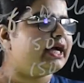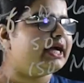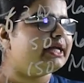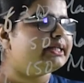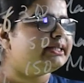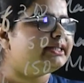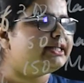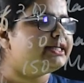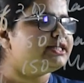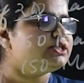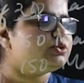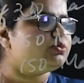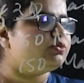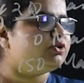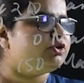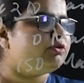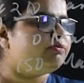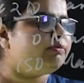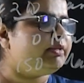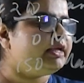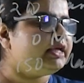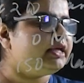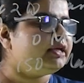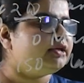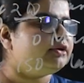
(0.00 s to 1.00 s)
and this
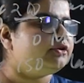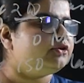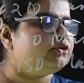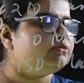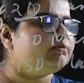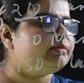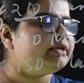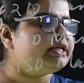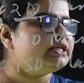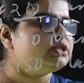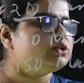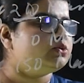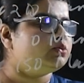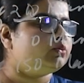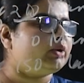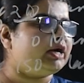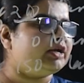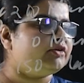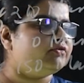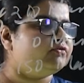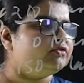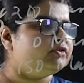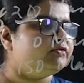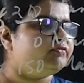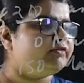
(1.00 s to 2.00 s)
would be rupees
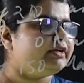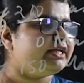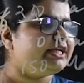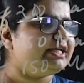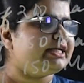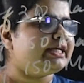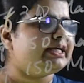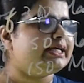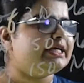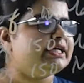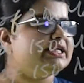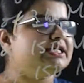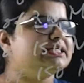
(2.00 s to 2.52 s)
150.